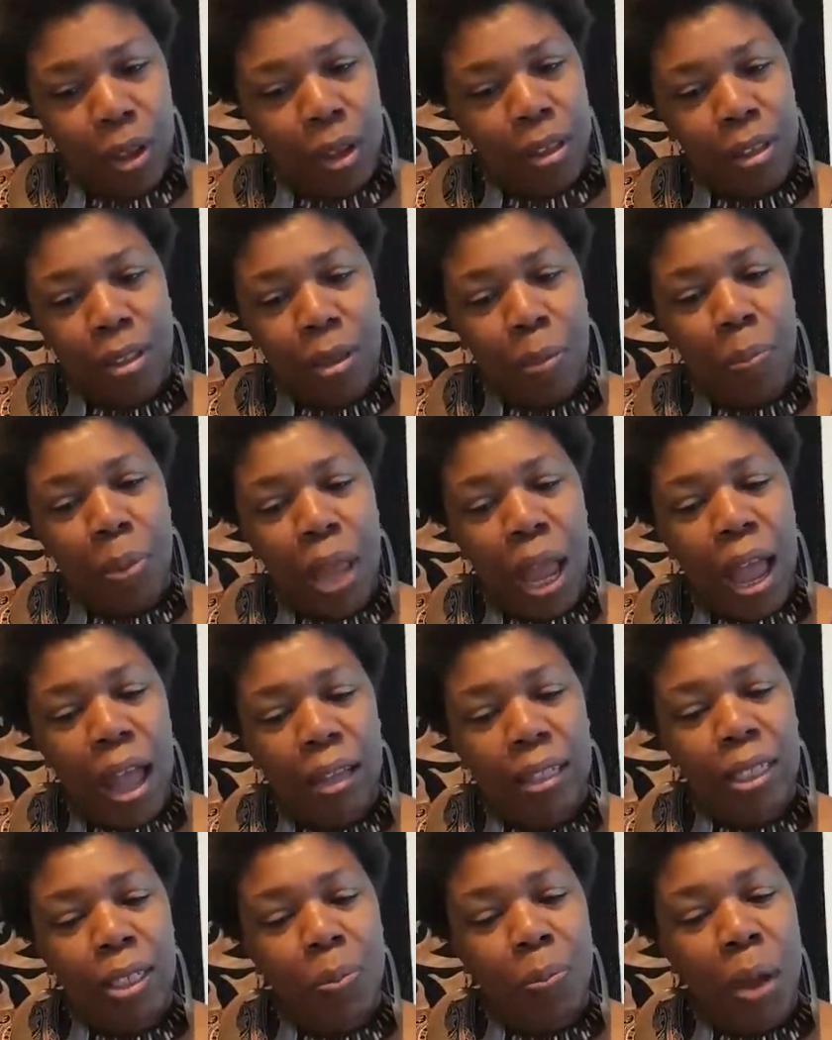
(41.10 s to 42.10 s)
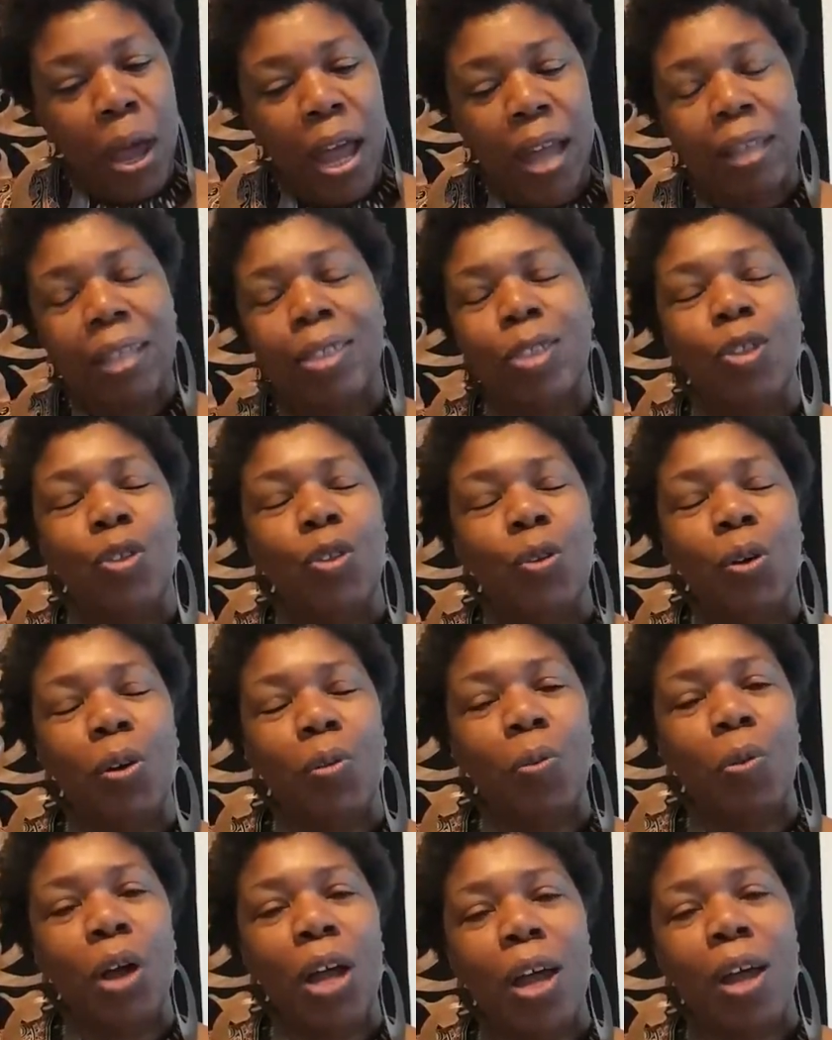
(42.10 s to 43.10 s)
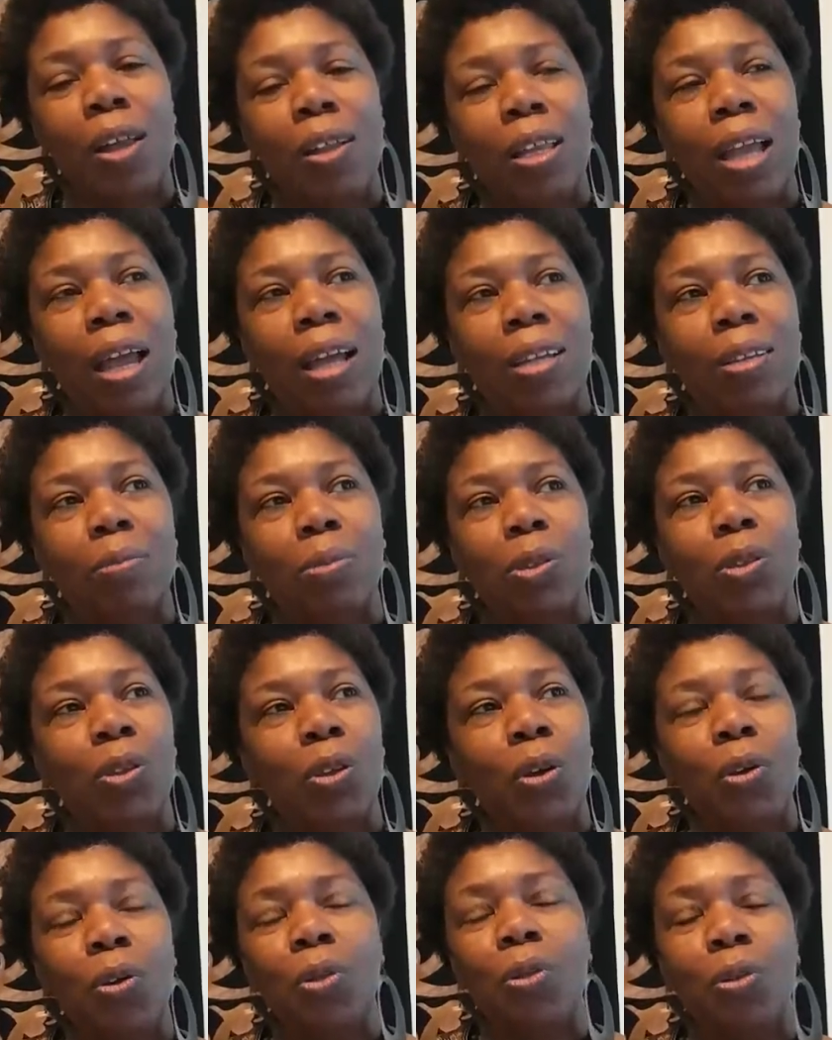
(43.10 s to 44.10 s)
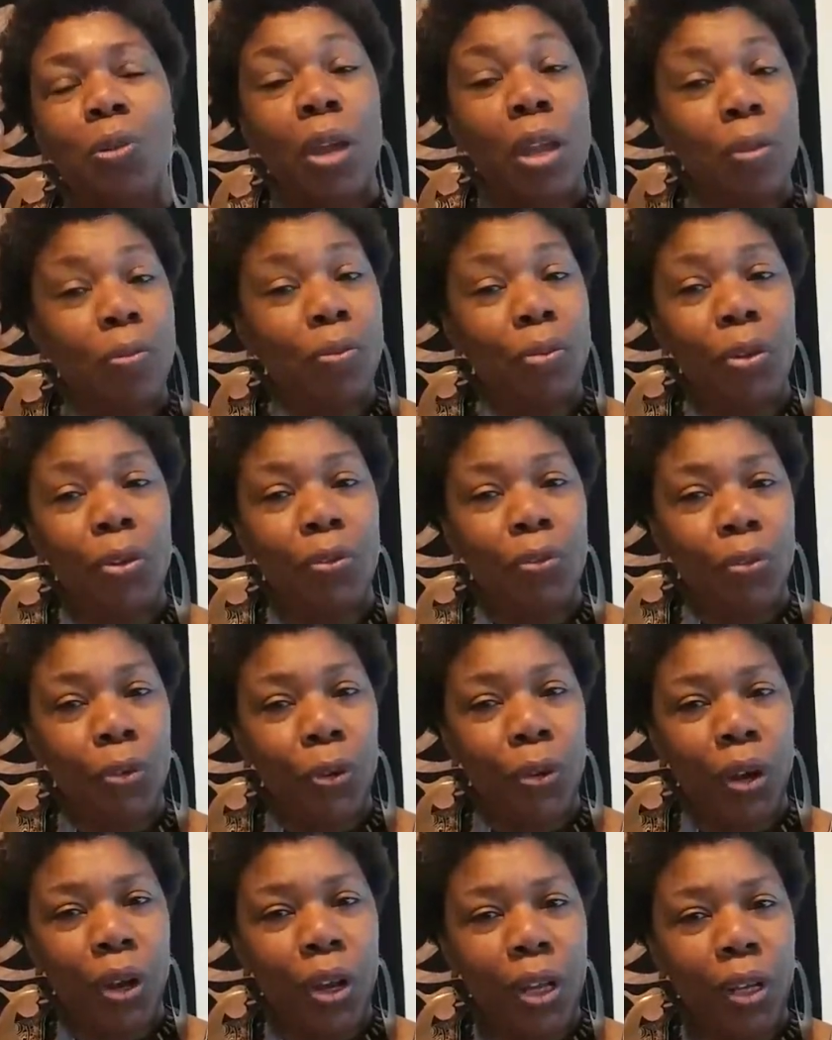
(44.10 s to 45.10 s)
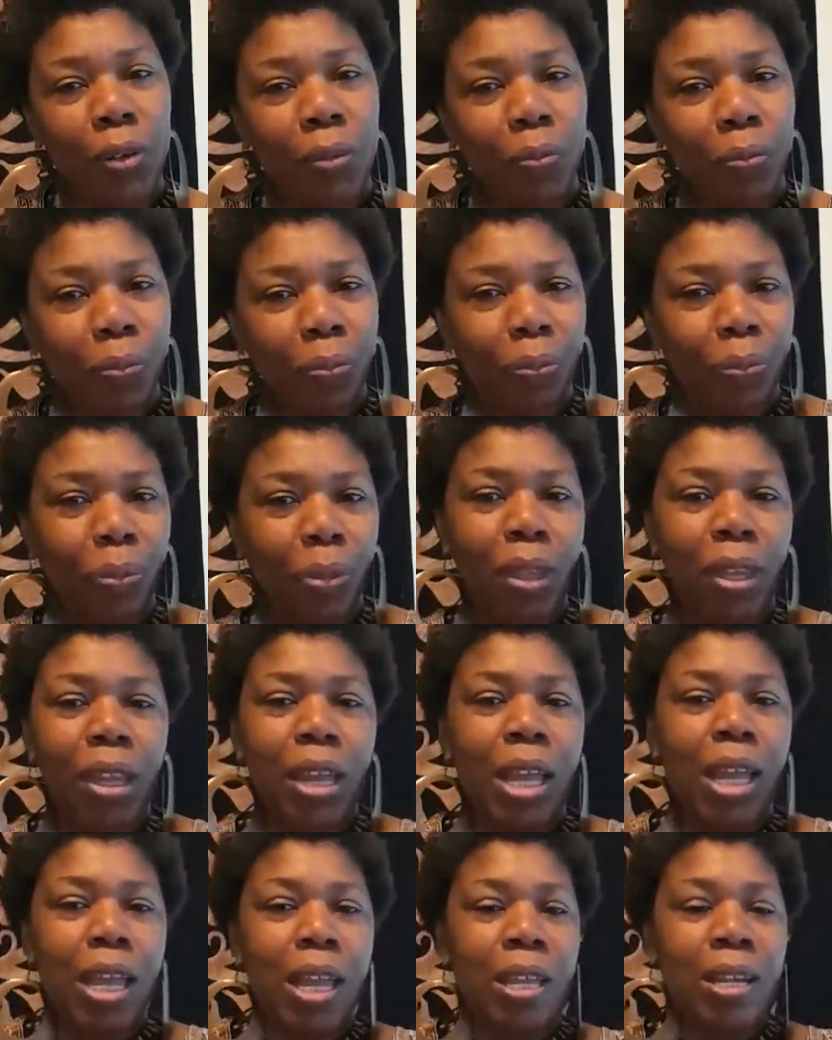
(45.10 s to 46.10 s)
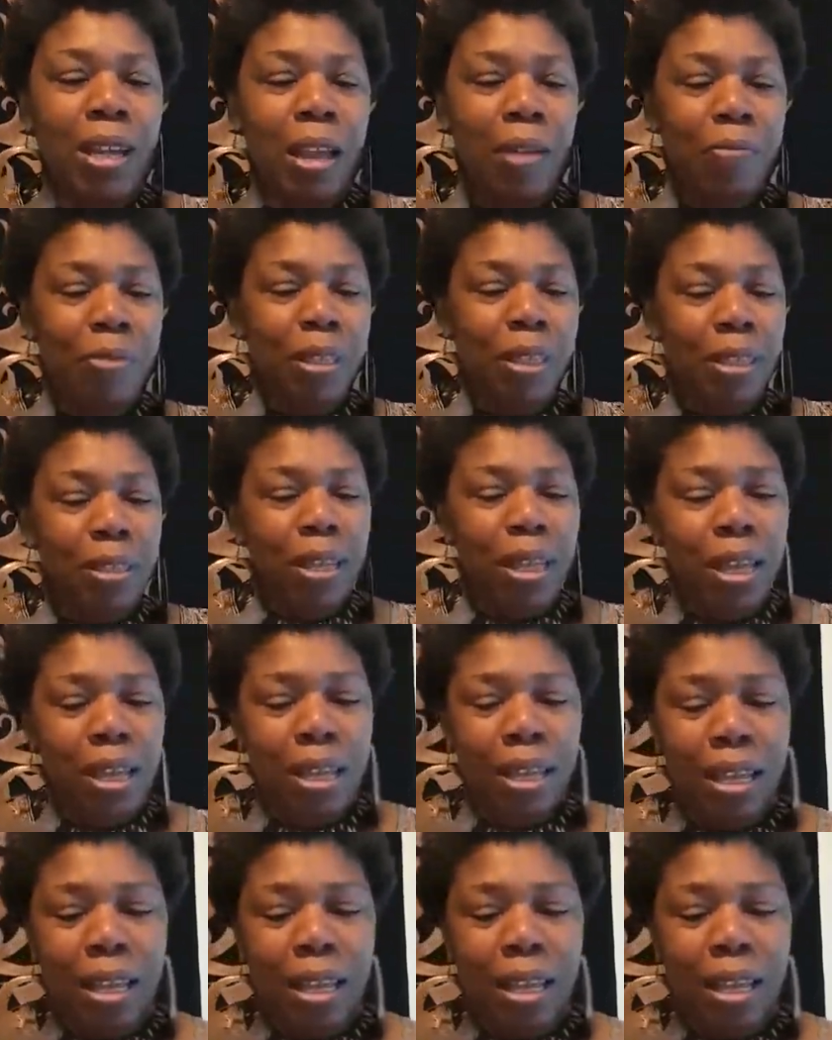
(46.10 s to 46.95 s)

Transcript: The blog spot is doing well. I am so grateful for it and everything.